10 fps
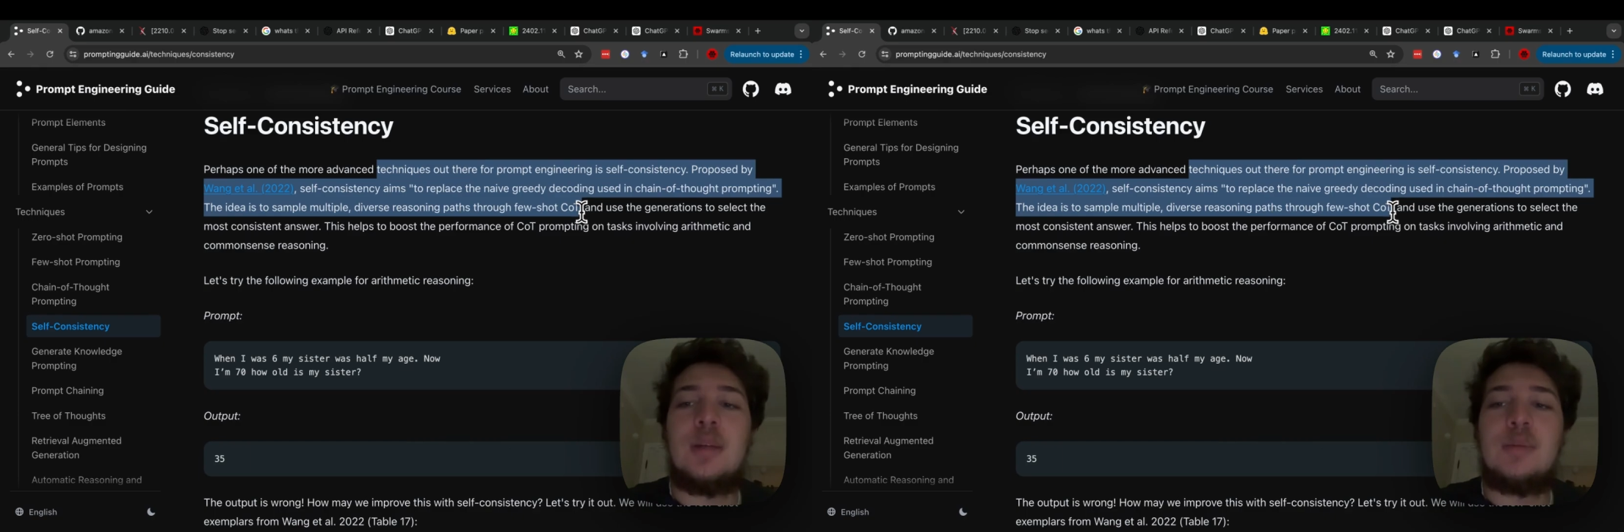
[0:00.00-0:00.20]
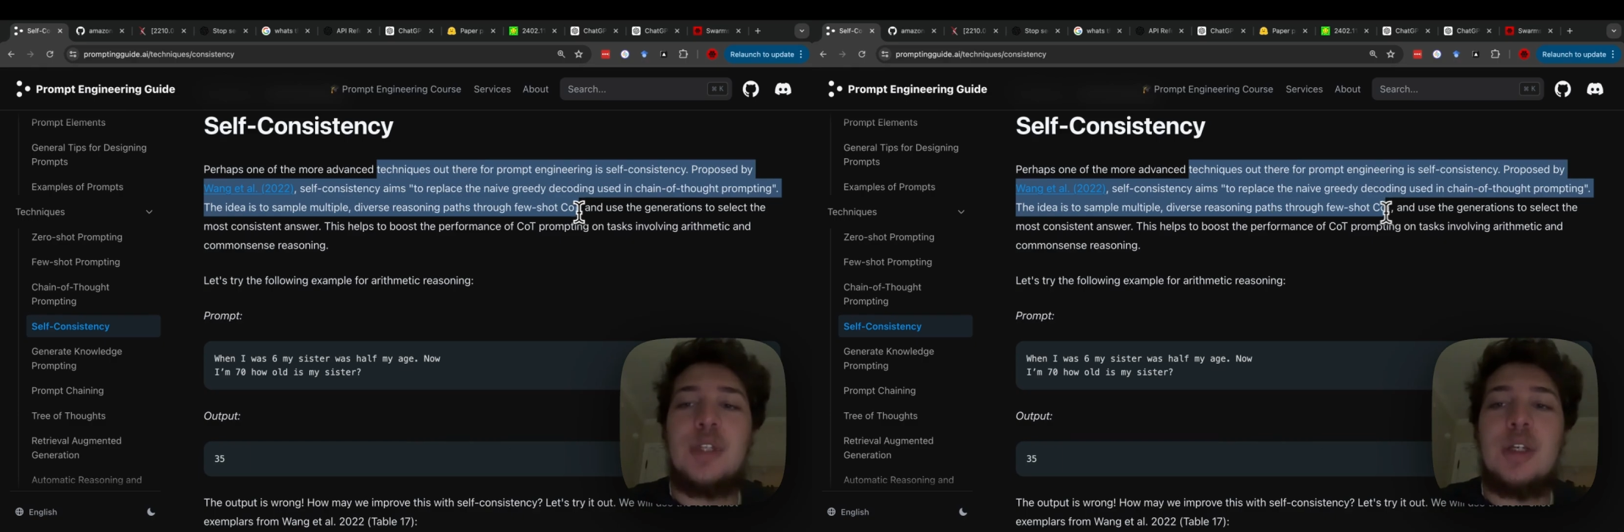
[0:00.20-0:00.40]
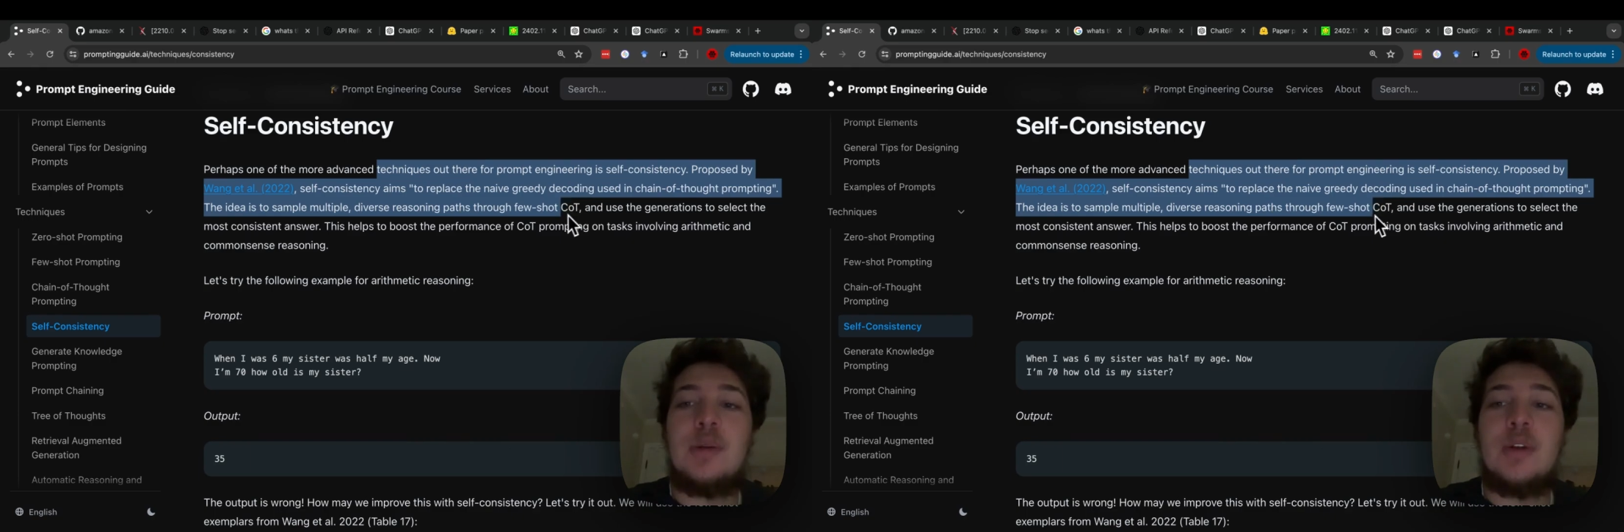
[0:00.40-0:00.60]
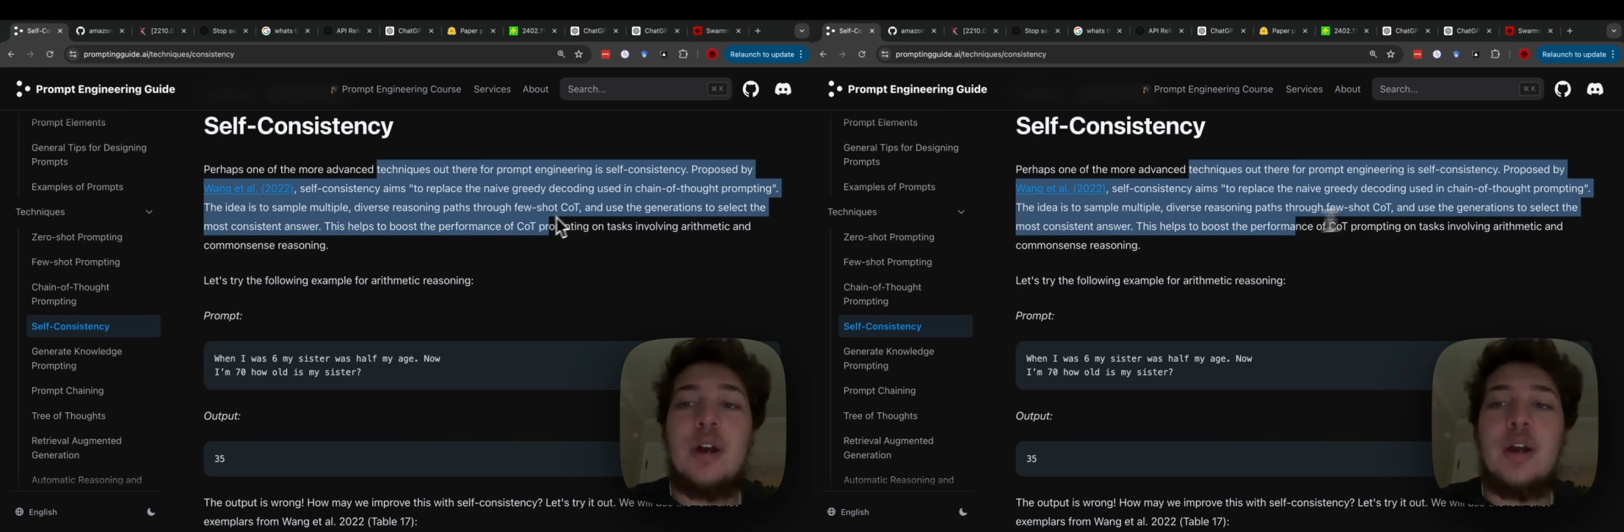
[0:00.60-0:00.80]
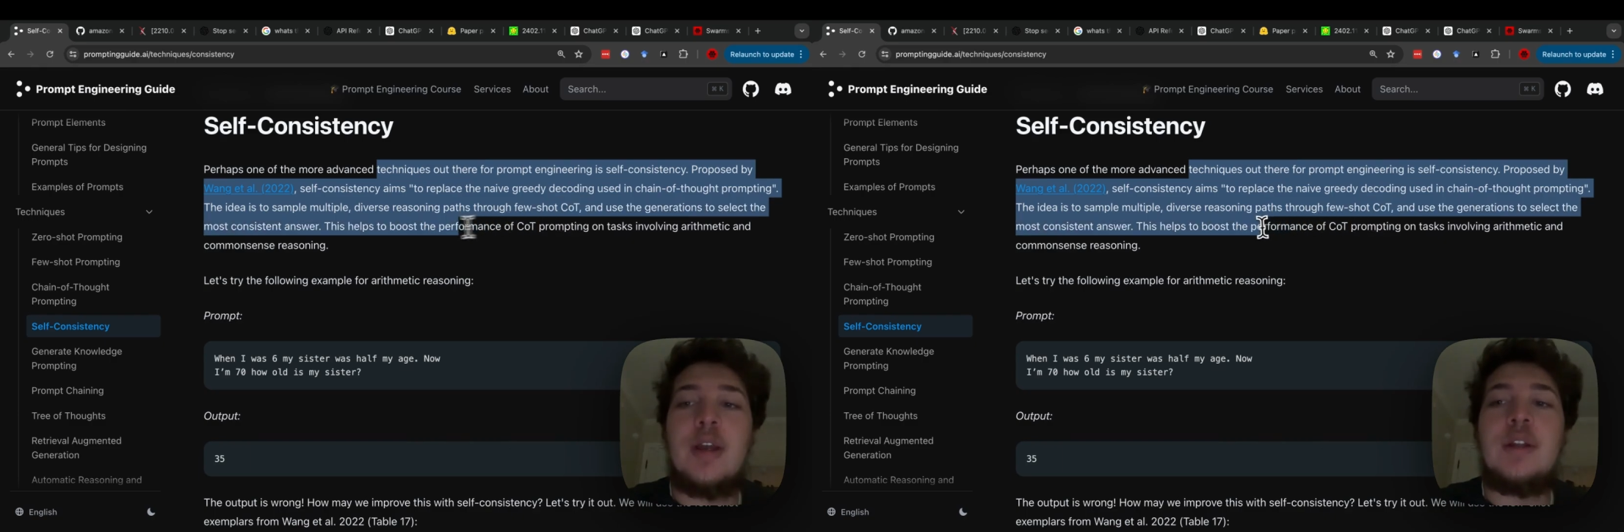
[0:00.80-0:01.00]
chain of
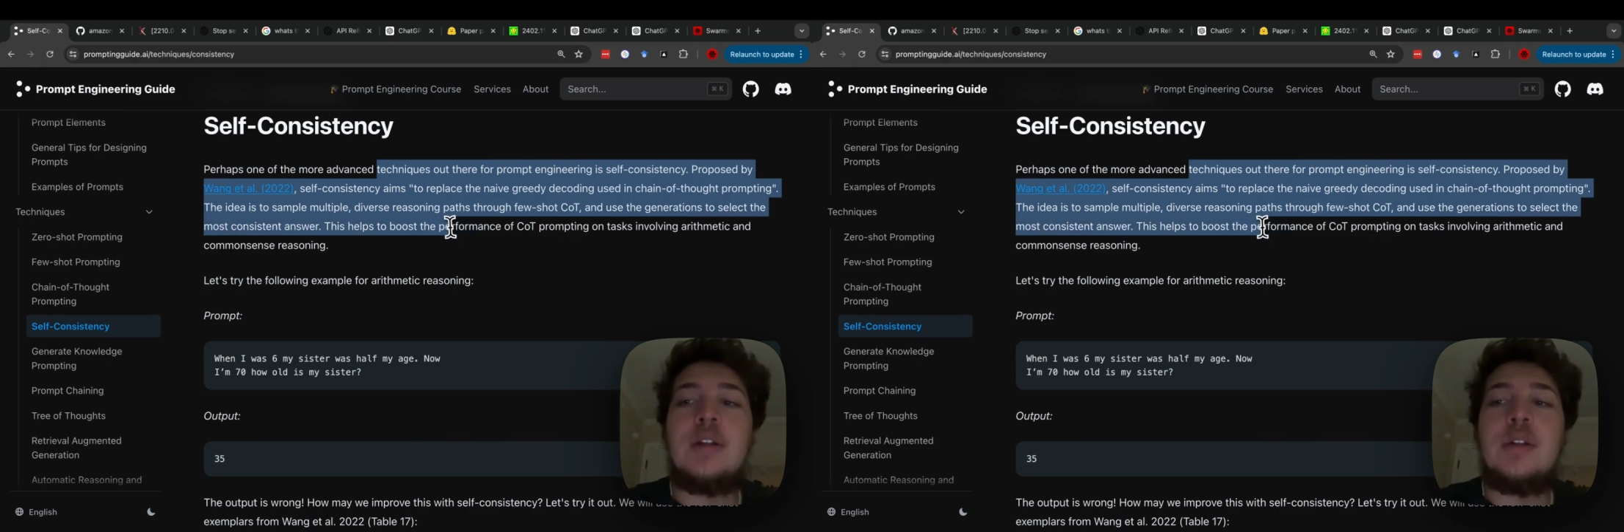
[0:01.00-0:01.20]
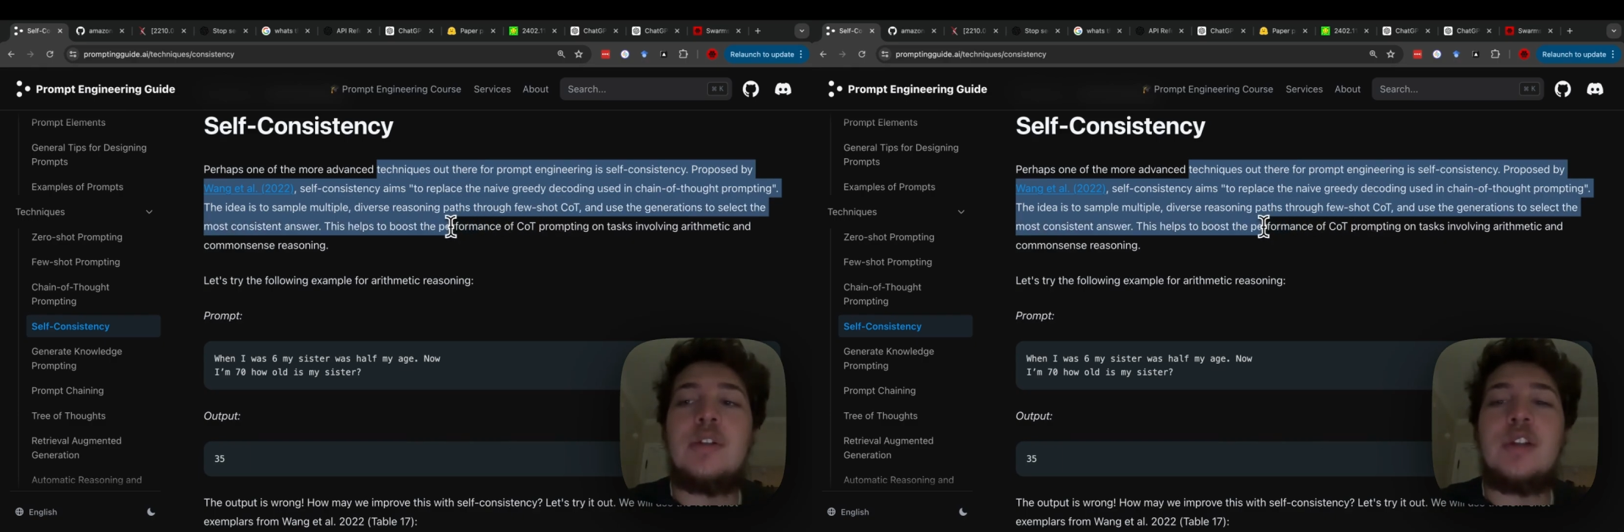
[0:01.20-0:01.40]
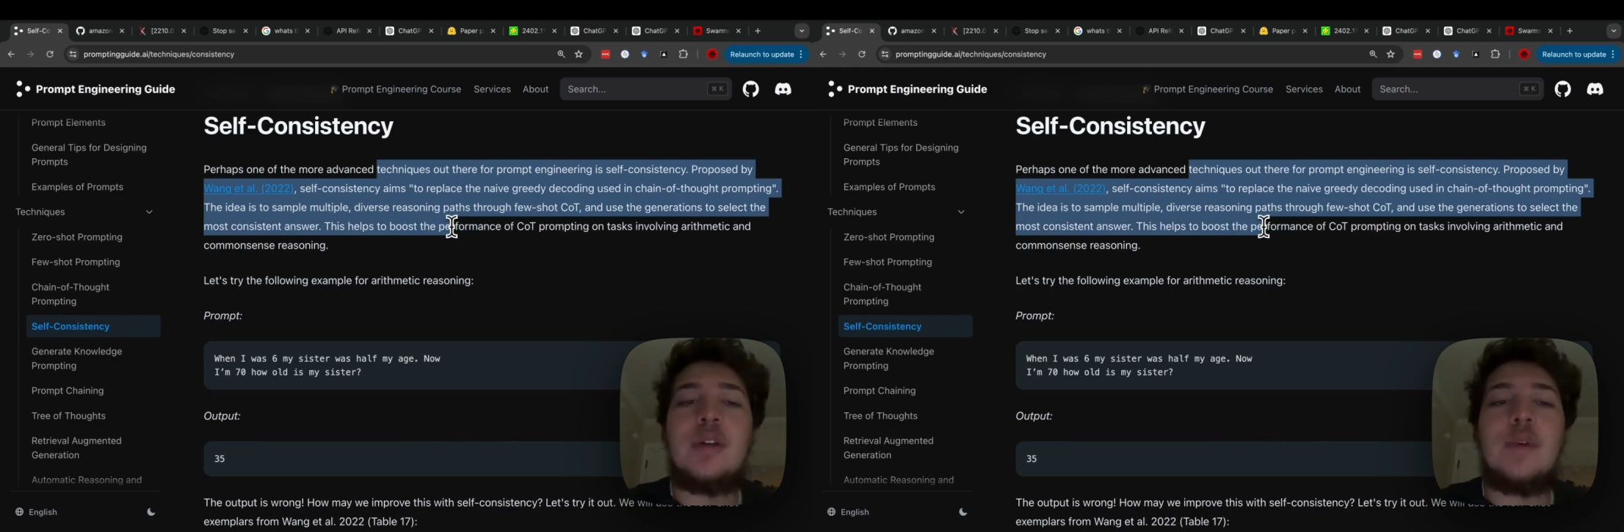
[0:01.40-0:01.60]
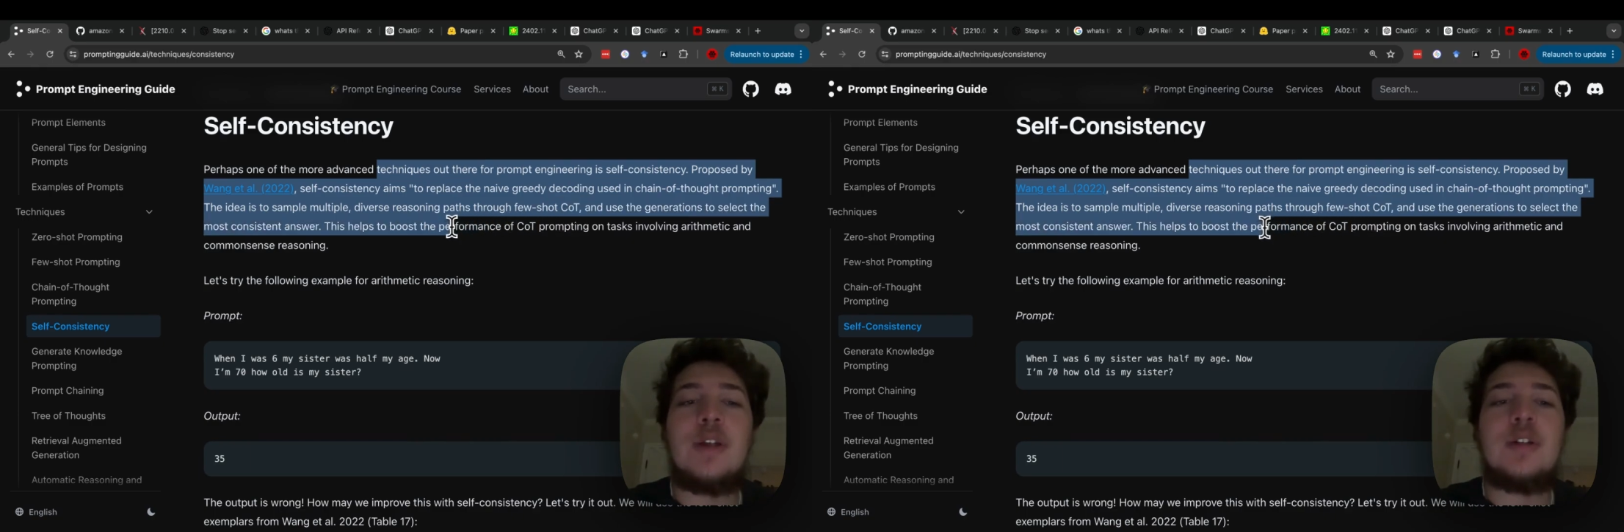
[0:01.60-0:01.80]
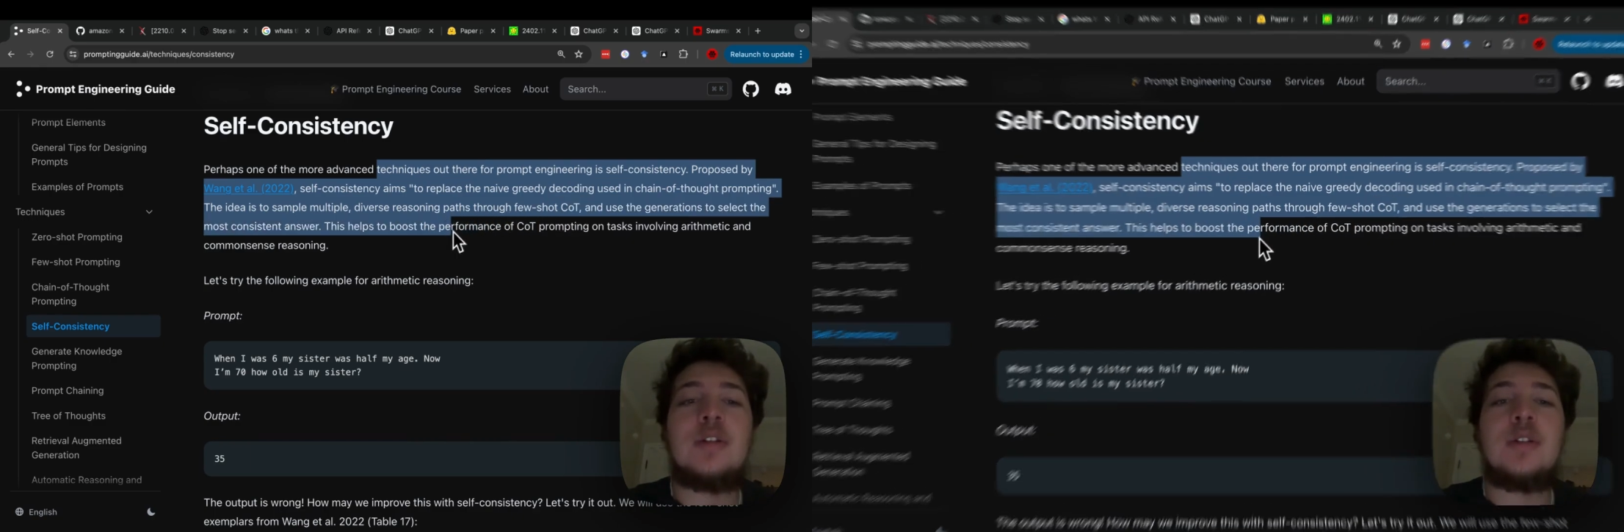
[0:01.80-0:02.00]
thought, and then use generations